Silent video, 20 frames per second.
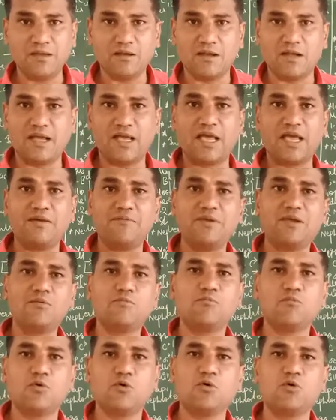
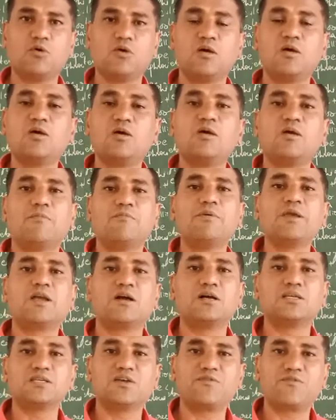having more
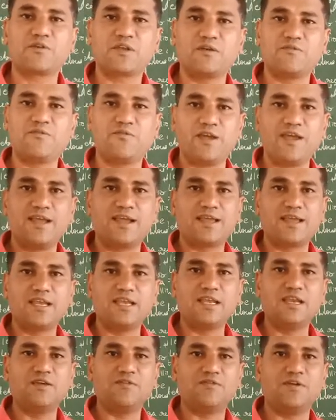because of
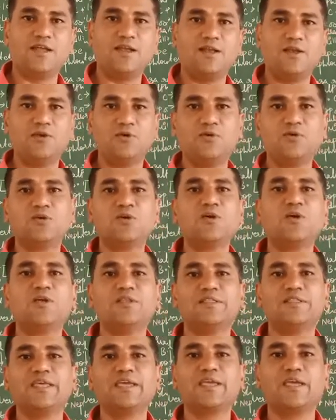kidney failure,
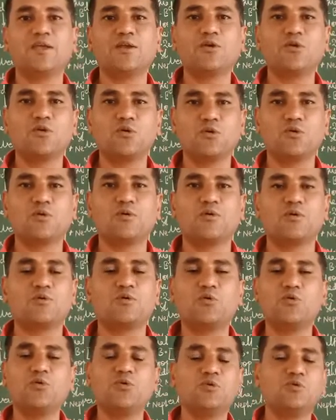they can
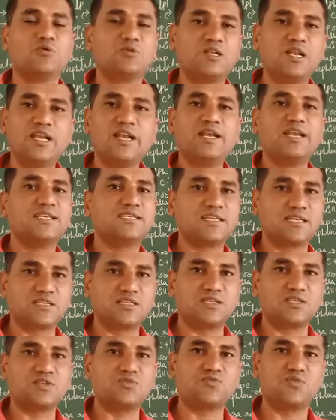to lead a
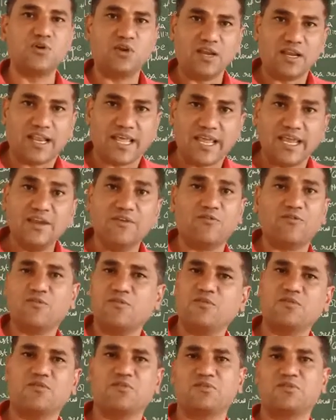successful
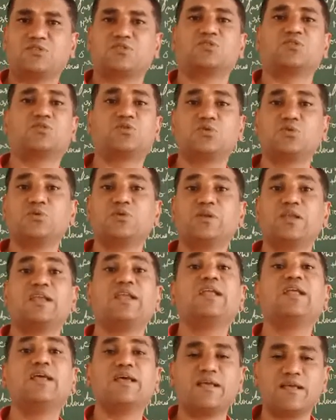life. So to
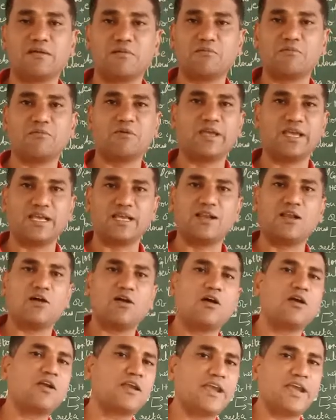
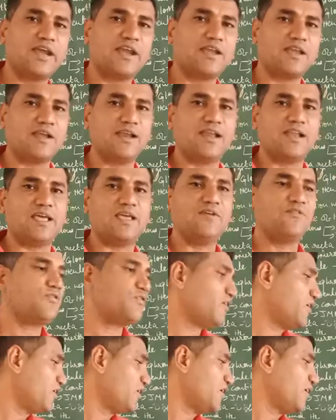elongate a life,
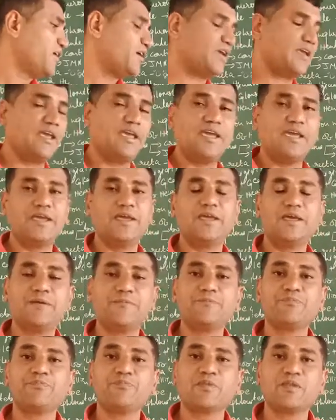
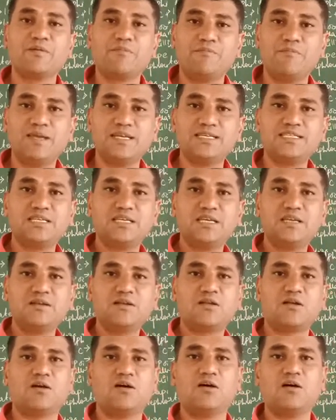a
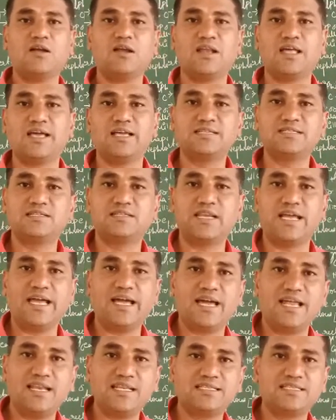machine called as
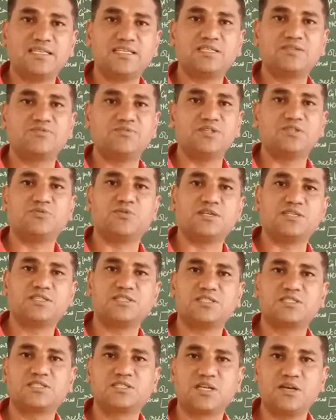dialysis, which was
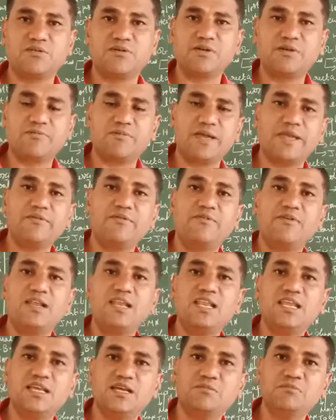discovered by
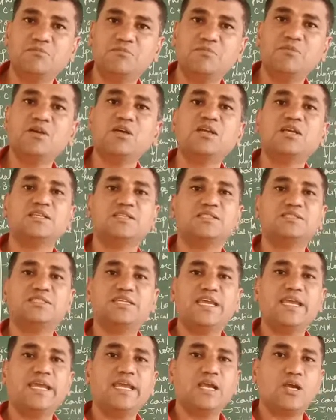William
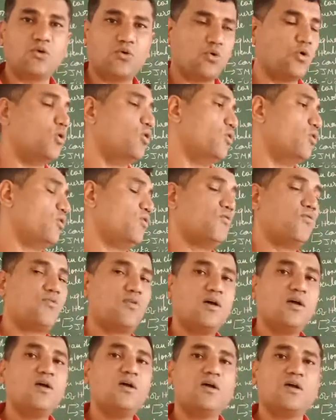J. Kolff,
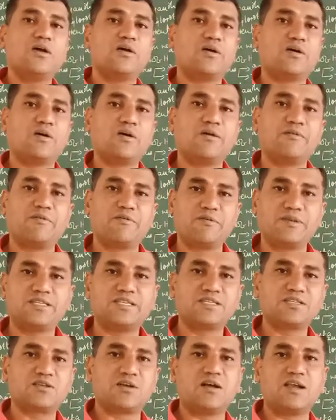which
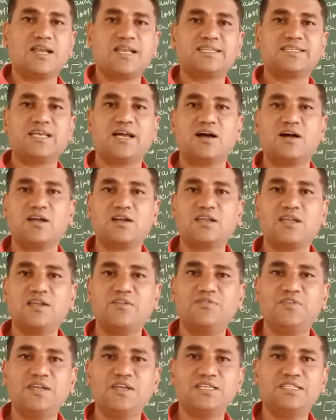is called as the
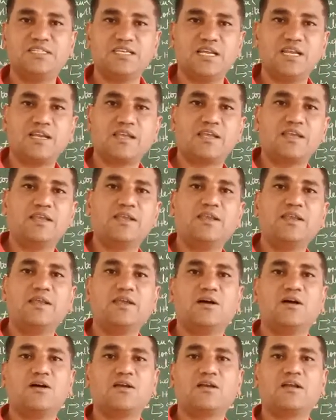artificial kidney
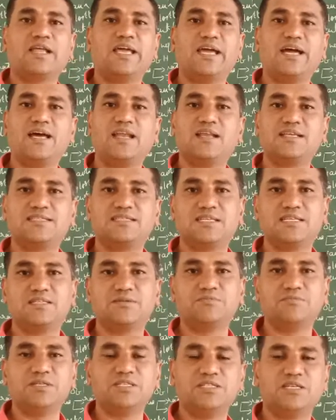or
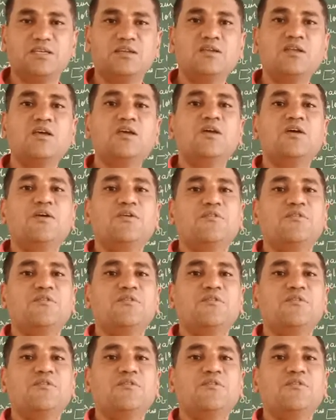dialysis machine,